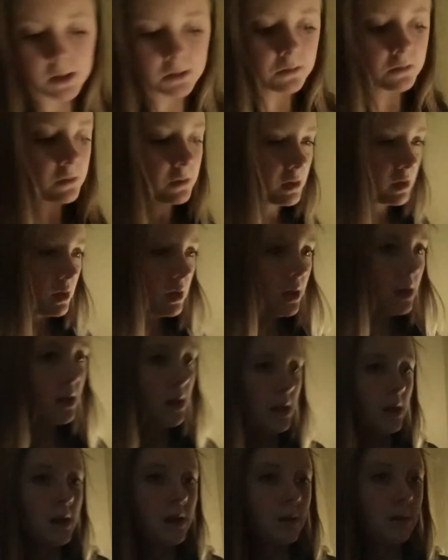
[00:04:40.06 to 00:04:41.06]
school,
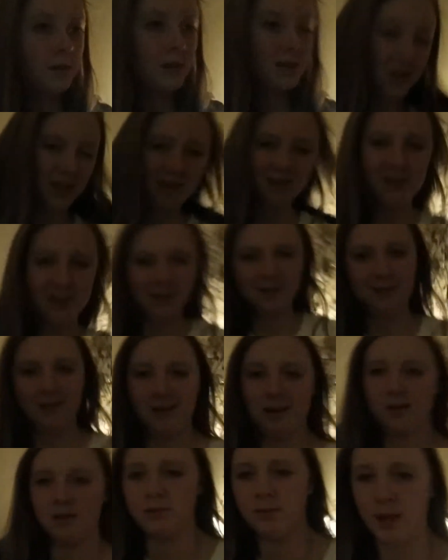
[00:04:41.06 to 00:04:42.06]
which
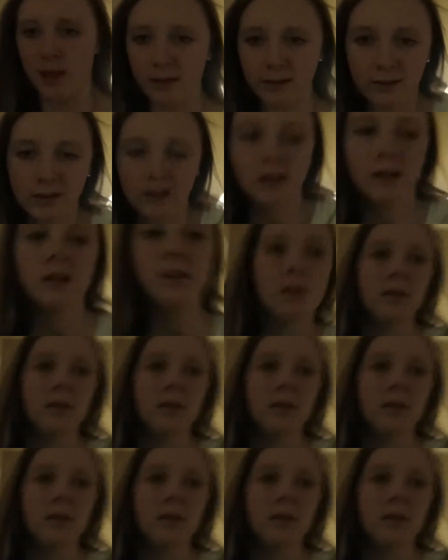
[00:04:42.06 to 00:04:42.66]
not too bad.